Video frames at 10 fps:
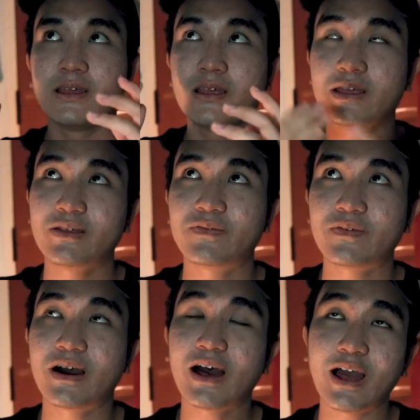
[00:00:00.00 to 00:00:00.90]
If
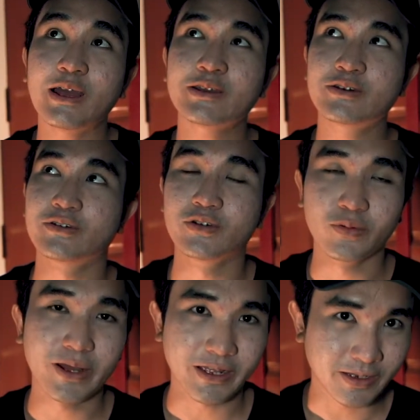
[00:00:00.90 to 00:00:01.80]
I could go
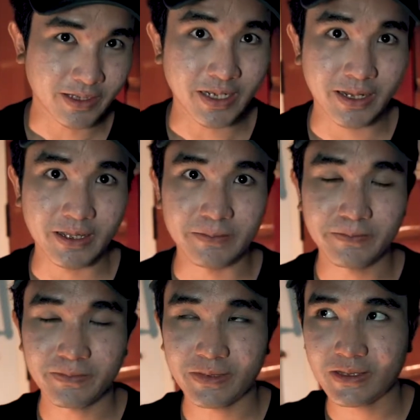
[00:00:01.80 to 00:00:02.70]
back in time
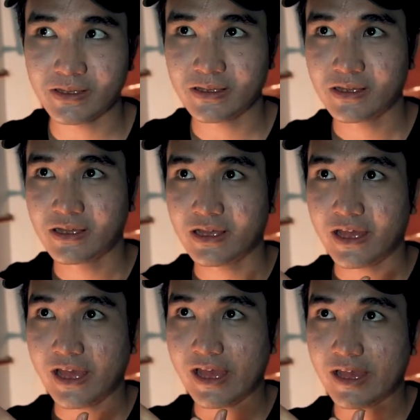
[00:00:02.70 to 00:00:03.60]

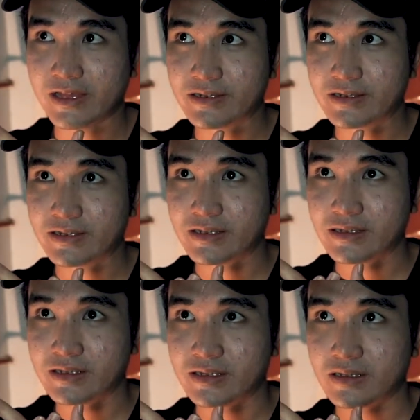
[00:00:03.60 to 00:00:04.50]
and
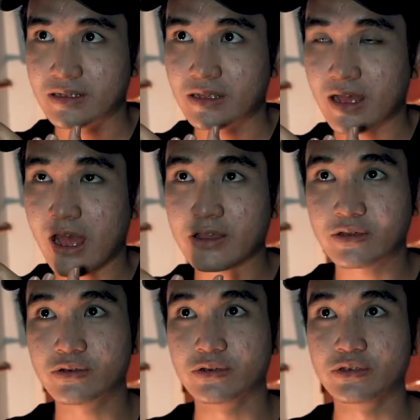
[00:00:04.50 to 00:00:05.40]
I
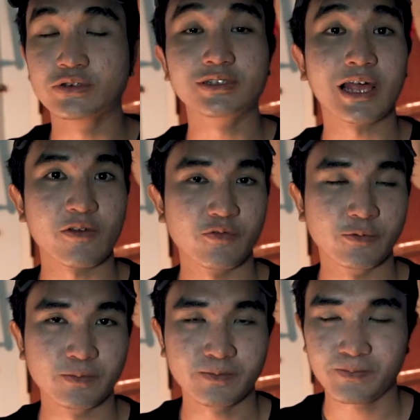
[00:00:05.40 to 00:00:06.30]
could use
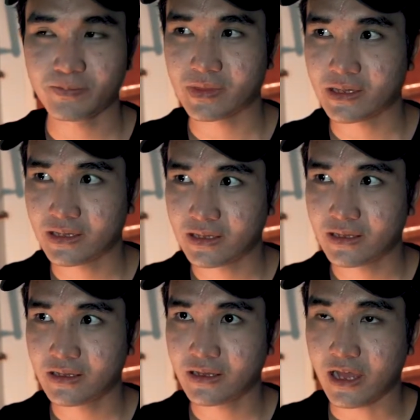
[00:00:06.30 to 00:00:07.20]
Lightroom,
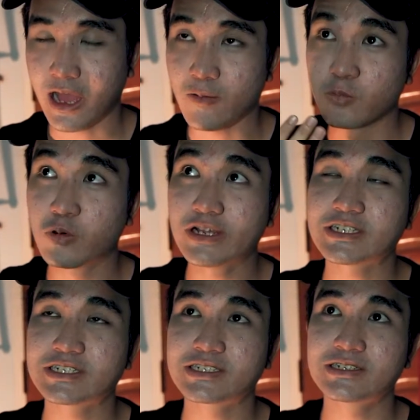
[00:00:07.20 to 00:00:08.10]
I
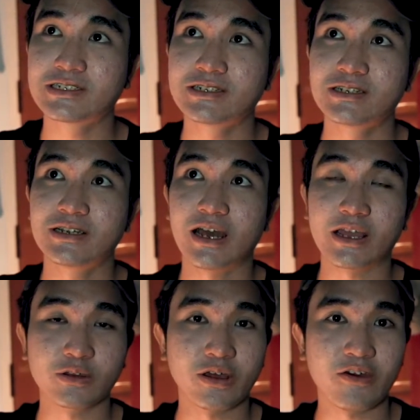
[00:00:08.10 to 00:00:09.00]
wish I
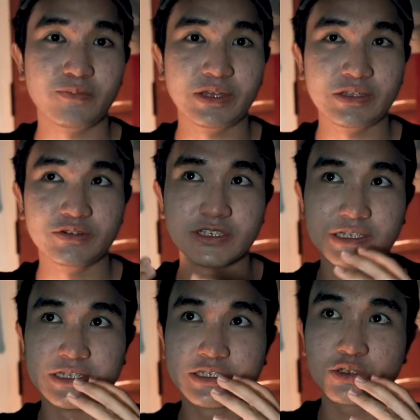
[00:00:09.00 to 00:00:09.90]
could have been using
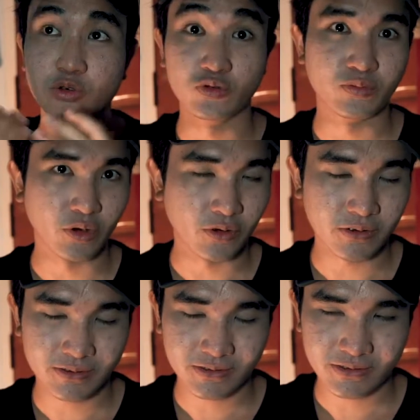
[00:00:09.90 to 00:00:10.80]
this tool more.
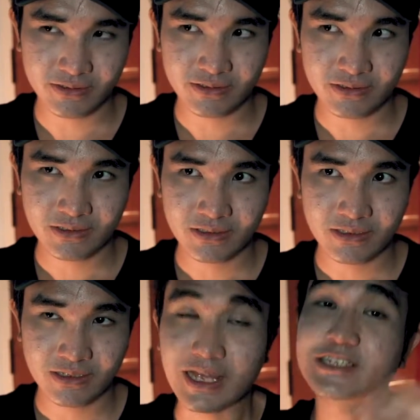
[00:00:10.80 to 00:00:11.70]

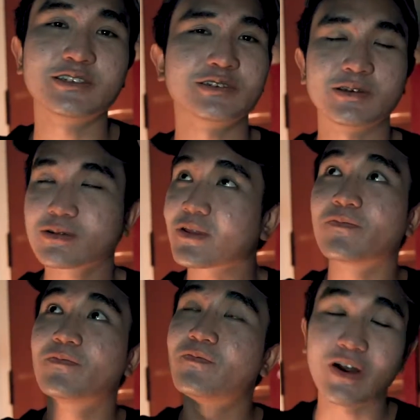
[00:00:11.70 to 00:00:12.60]
Like seriously, what the
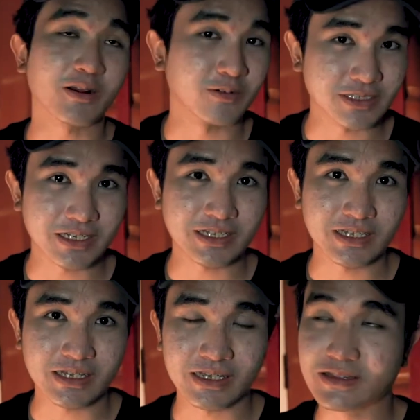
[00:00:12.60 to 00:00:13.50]
fuck was I
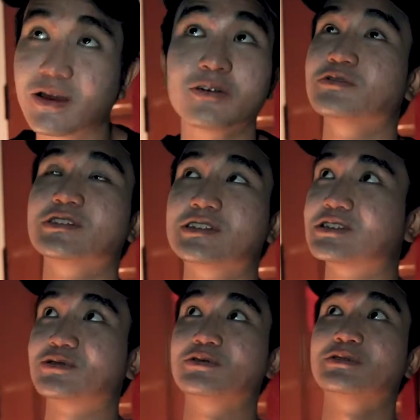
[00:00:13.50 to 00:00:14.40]
thinking not using this
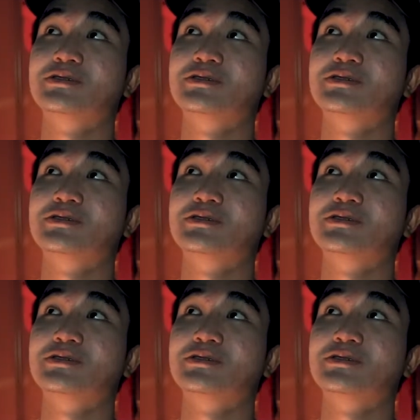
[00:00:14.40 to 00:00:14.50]
tool?